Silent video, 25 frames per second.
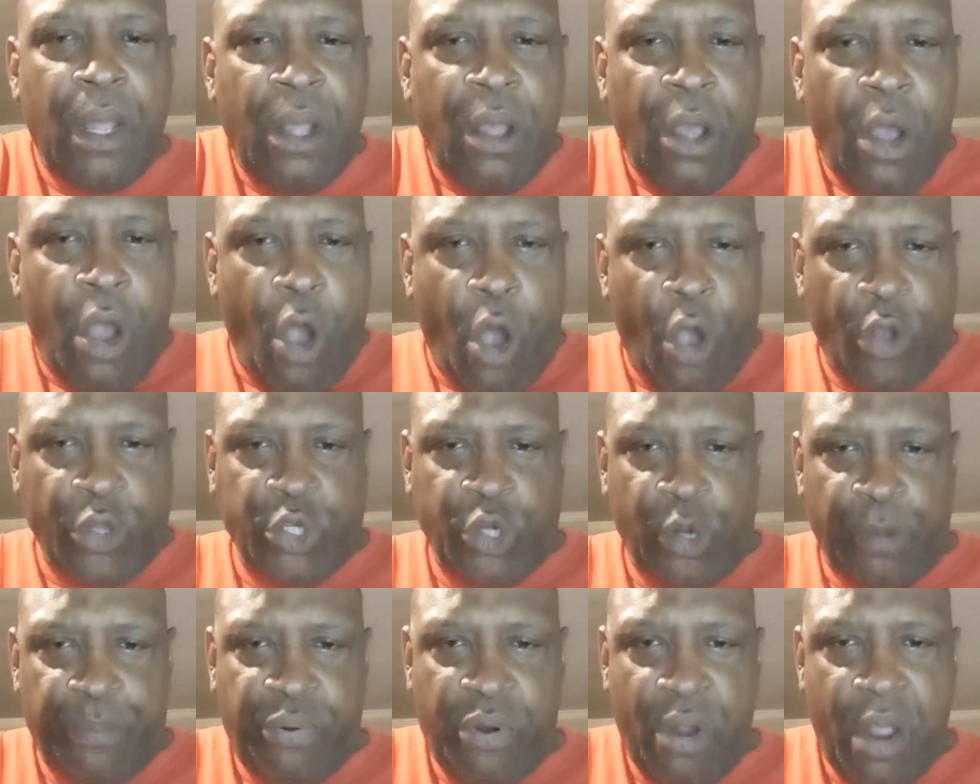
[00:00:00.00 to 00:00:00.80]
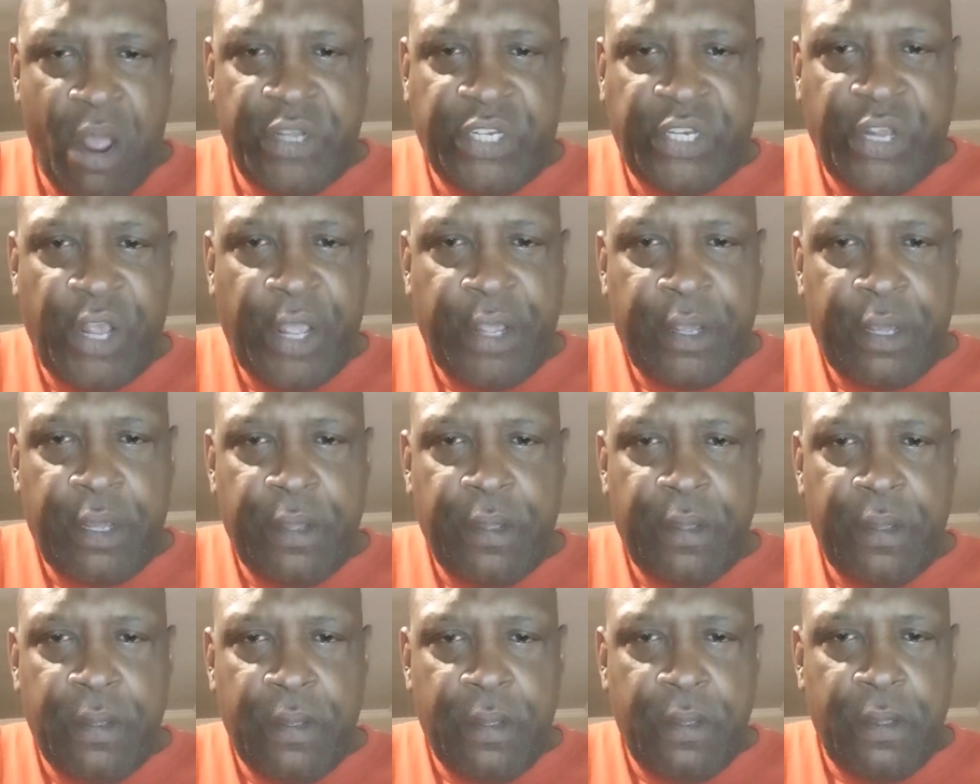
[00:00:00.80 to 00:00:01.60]
On your project,
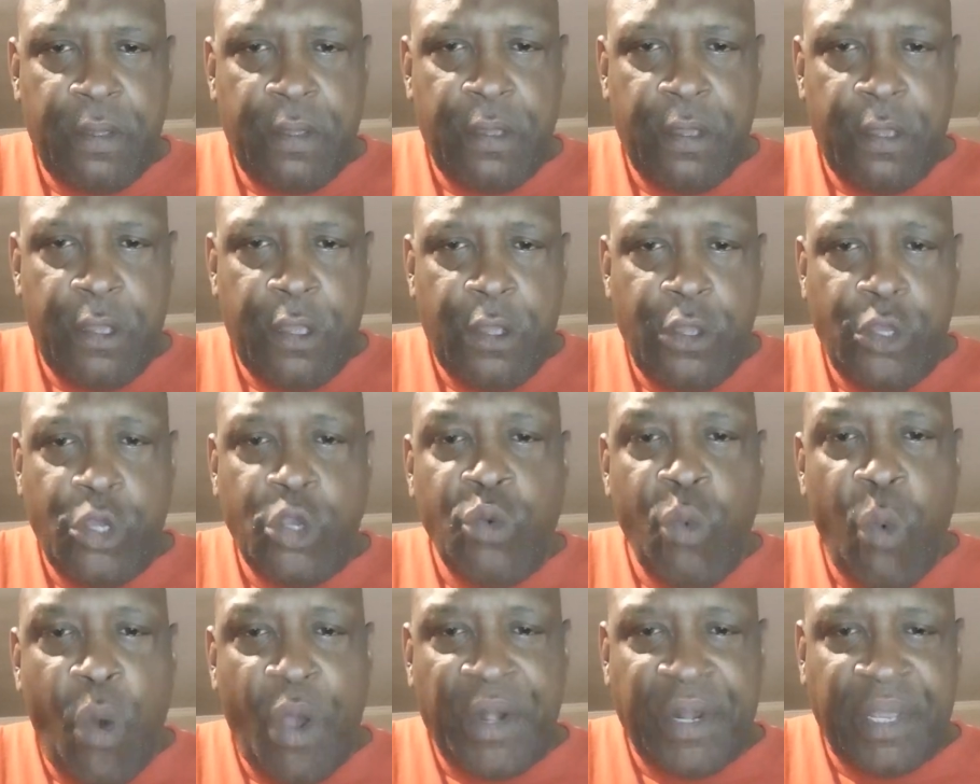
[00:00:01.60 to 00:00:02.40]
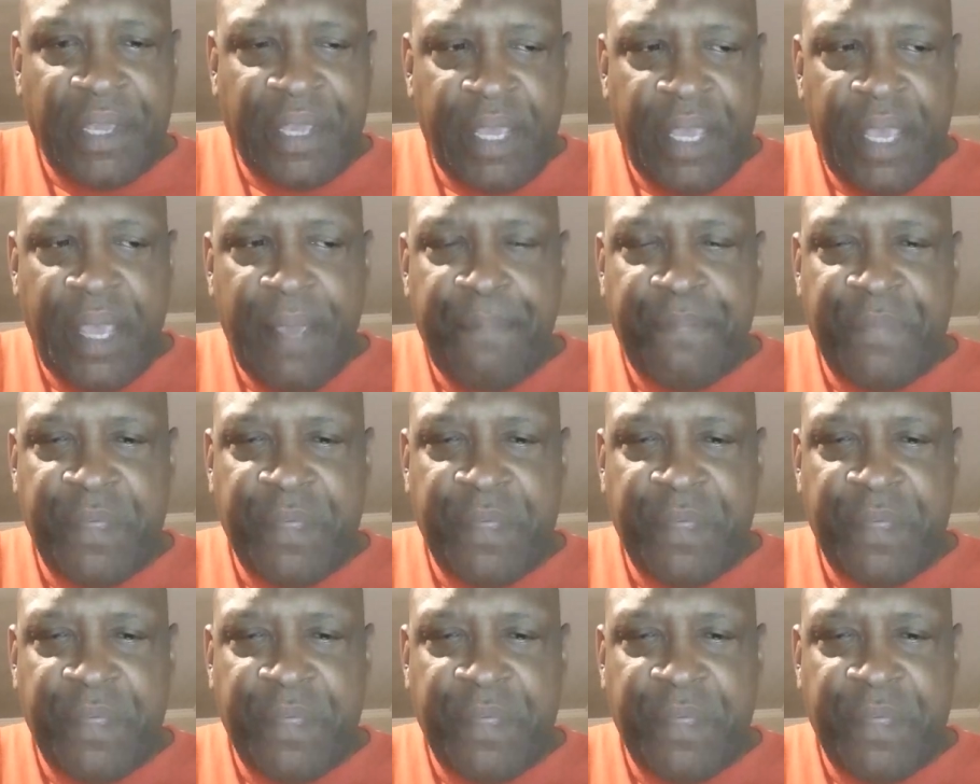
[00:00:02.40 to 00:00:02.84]
you want to keep this.